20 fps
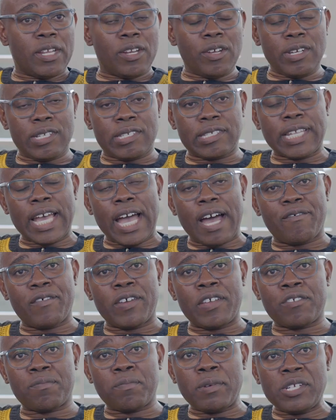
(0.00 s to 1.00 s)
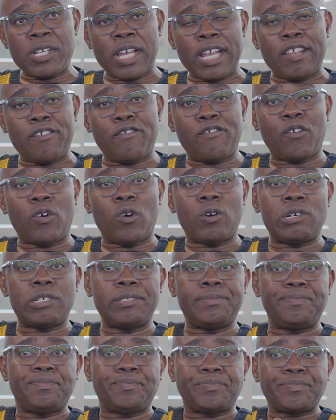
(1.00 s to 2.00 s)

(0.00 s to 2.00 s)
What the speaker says: No, it's tough, especially for